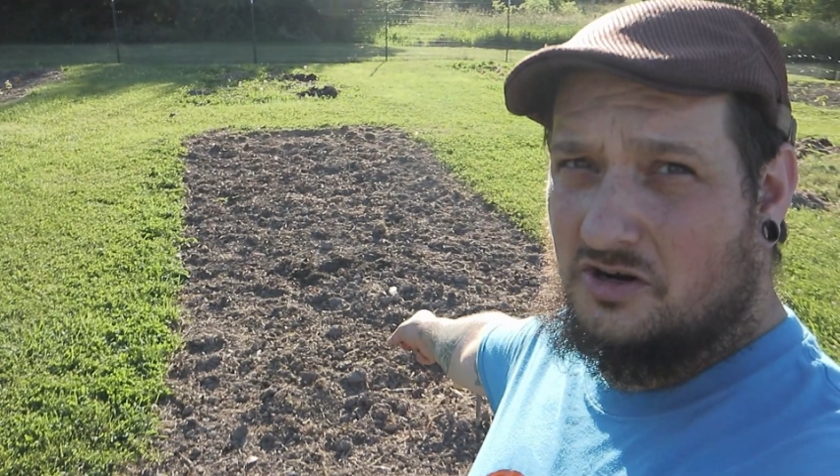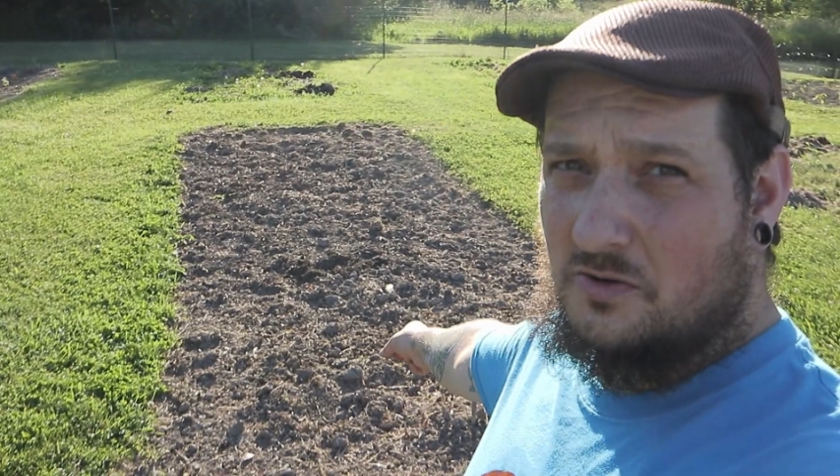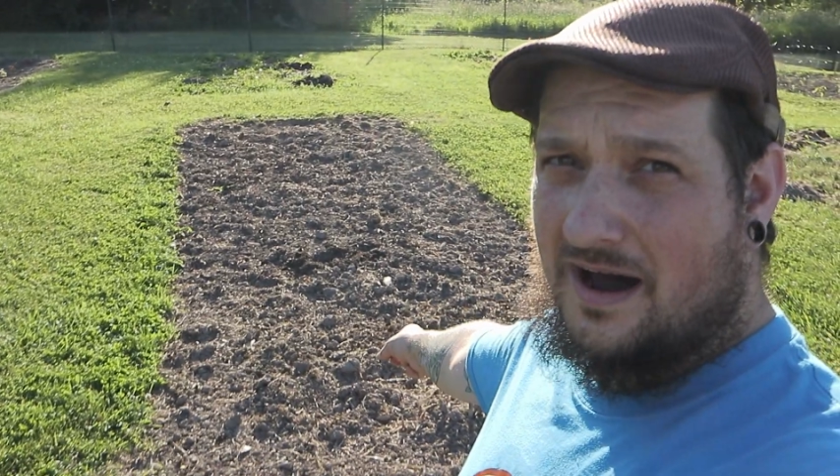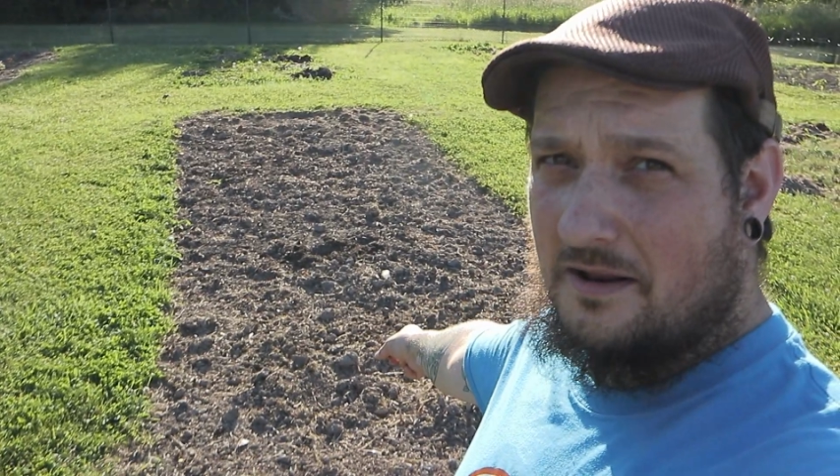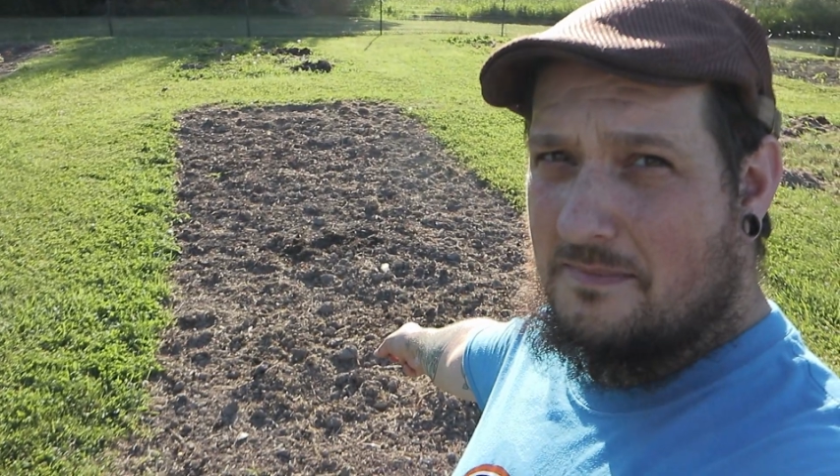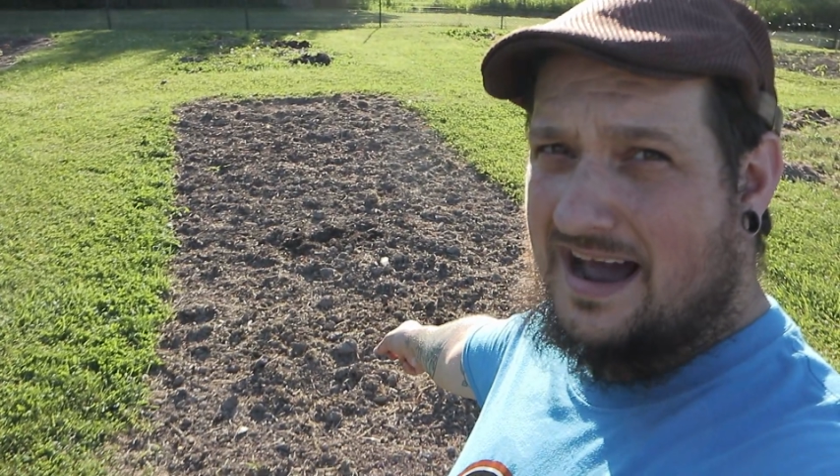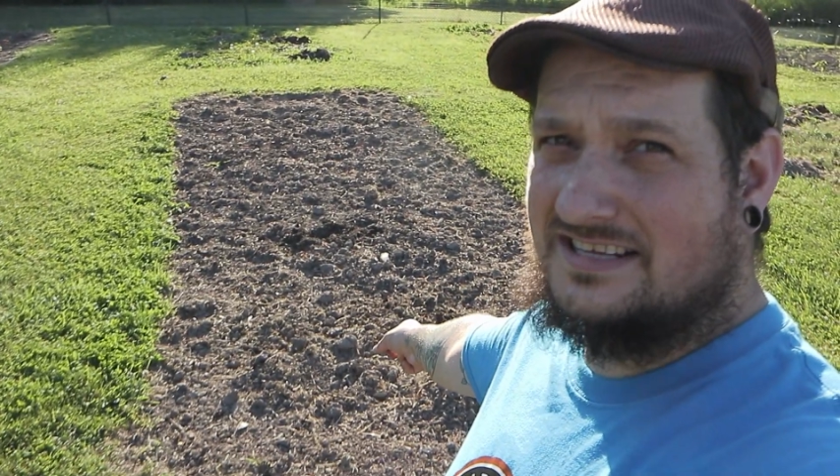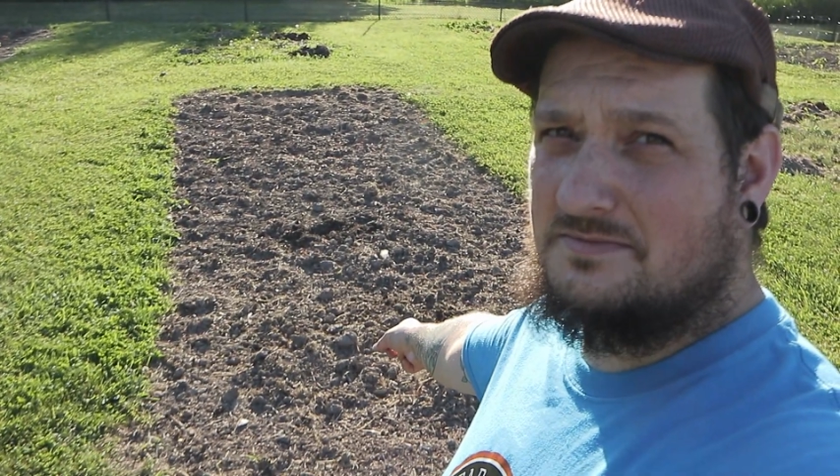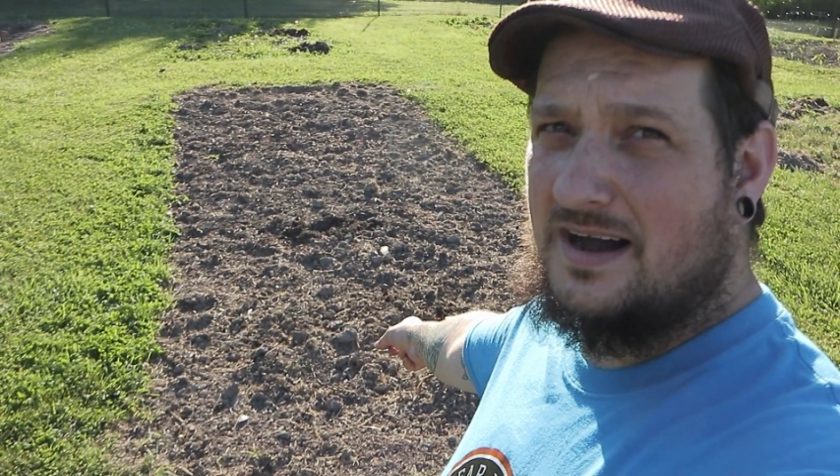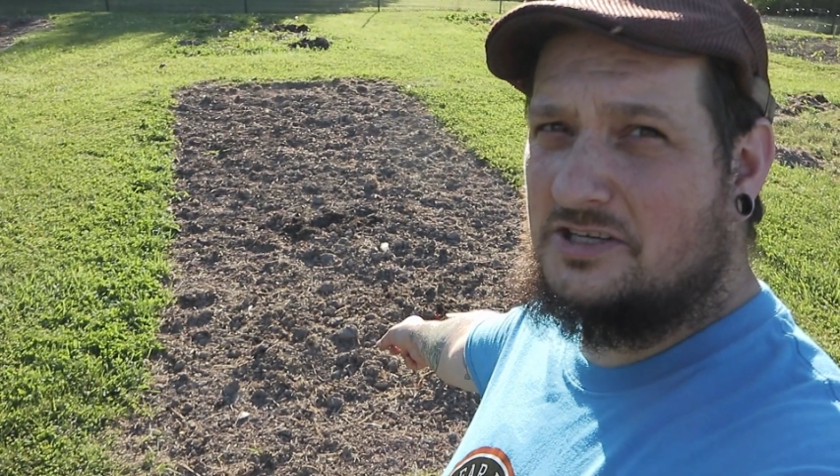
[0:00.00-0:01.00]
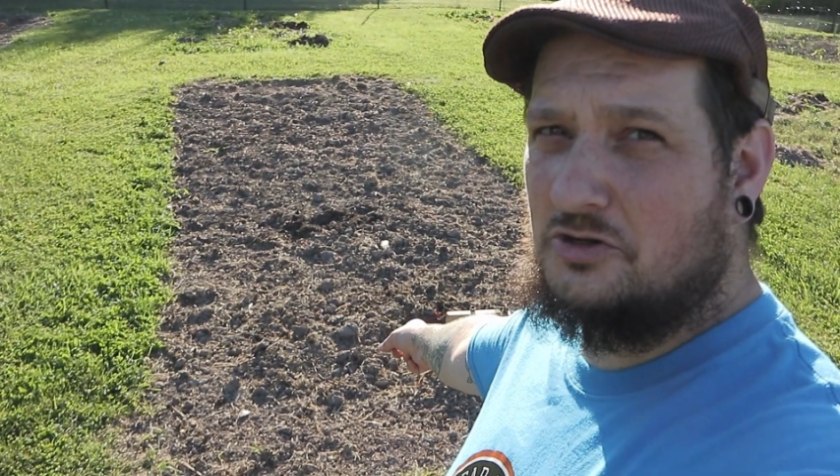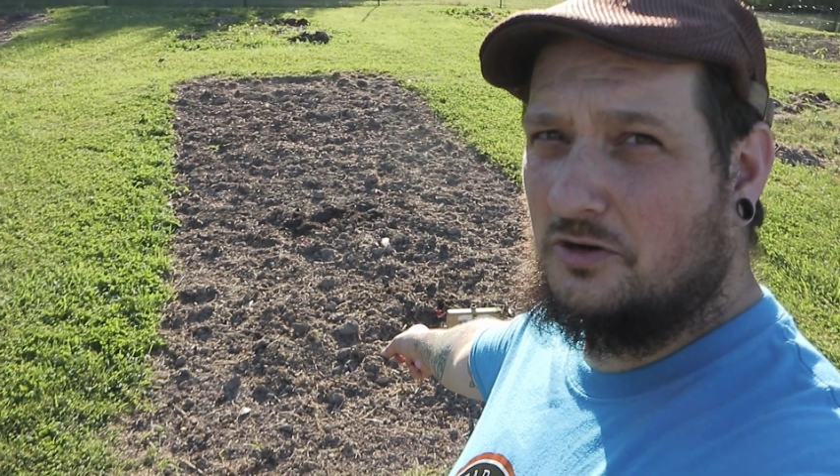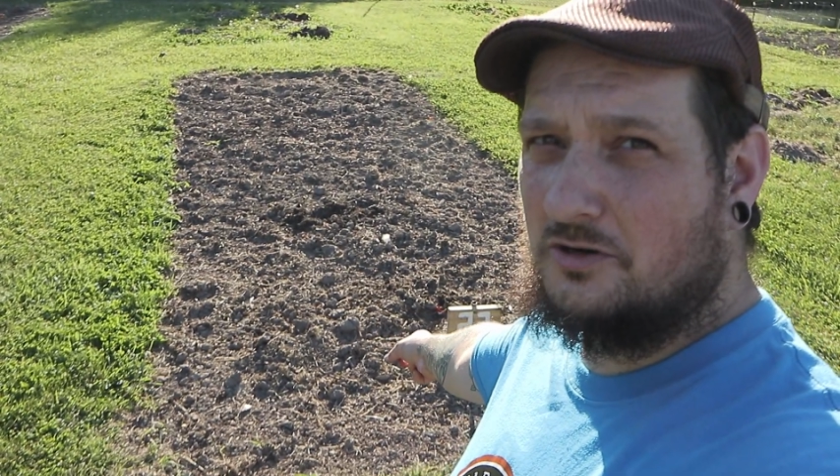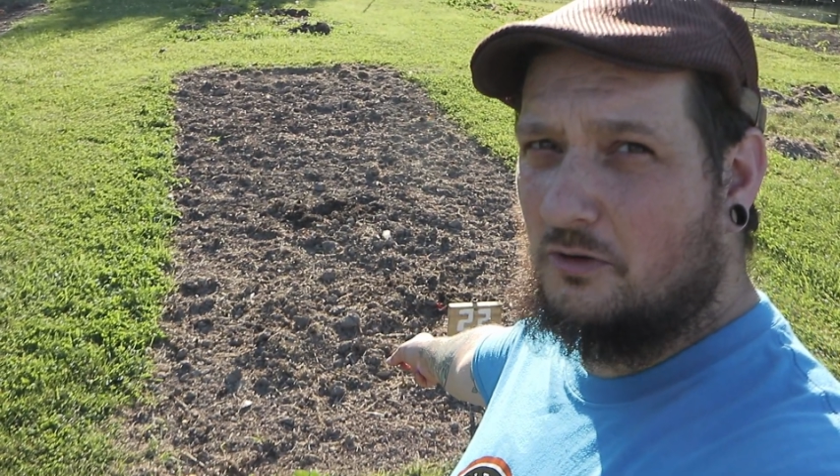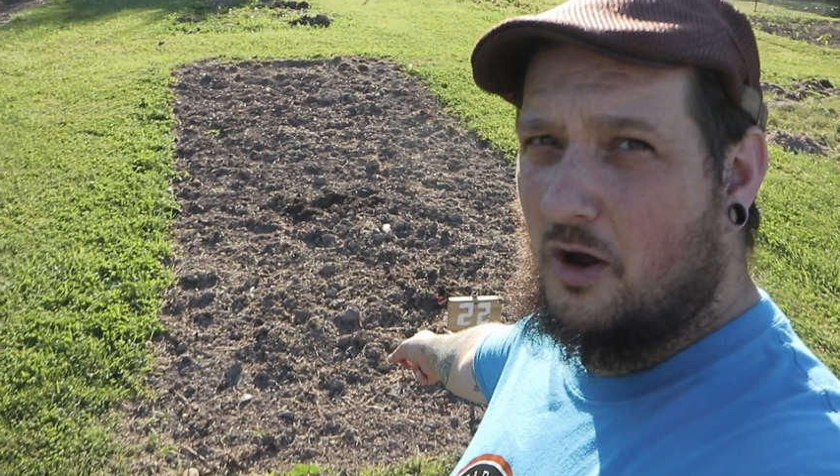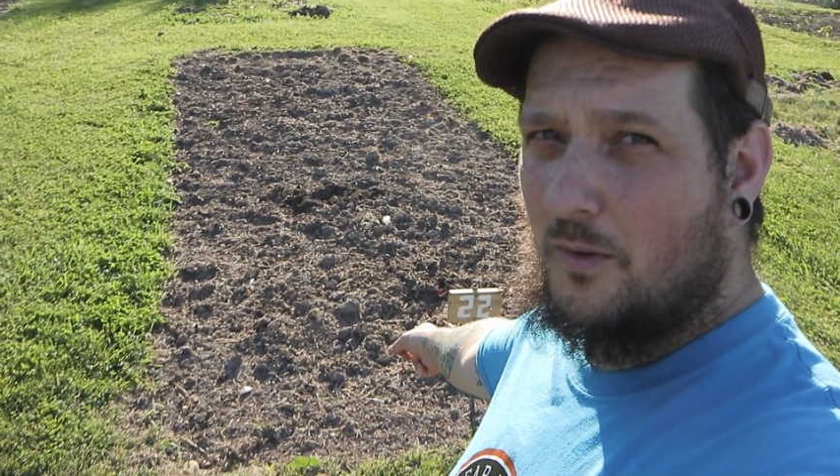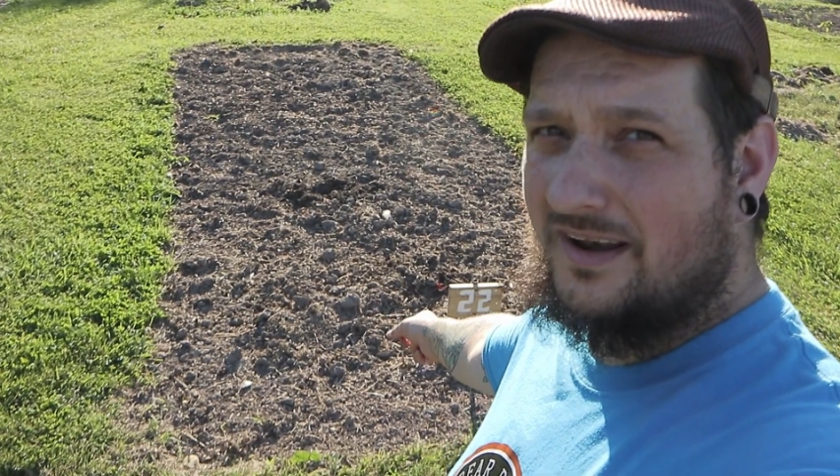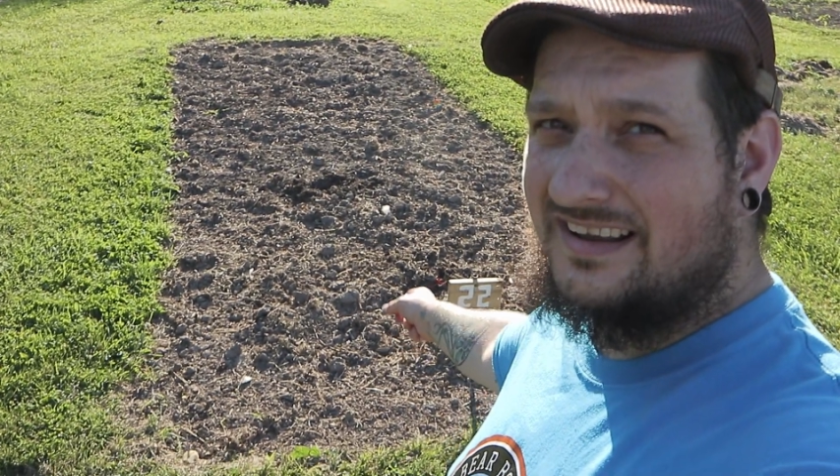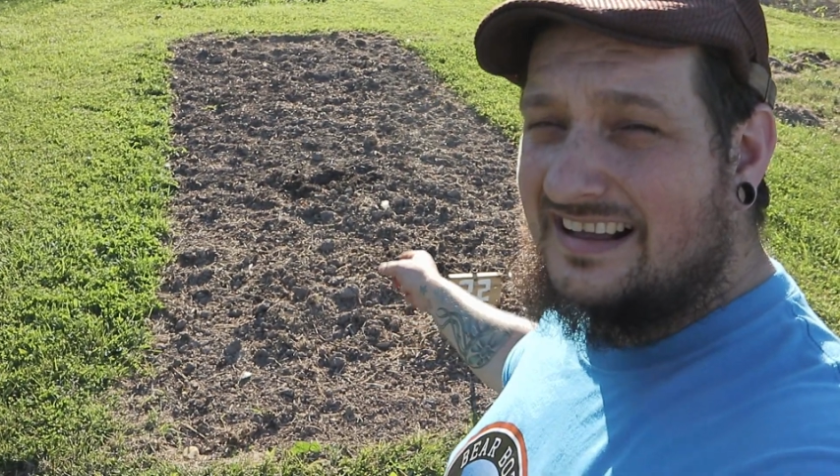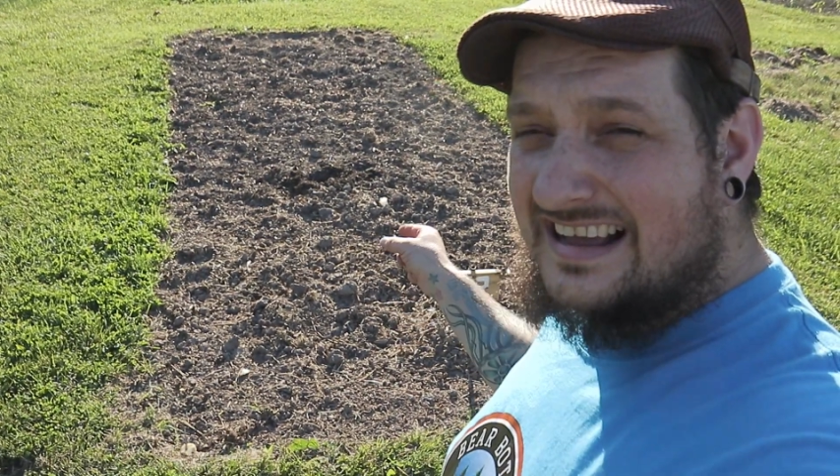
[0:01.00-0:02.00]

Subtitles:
you how to maximize your growing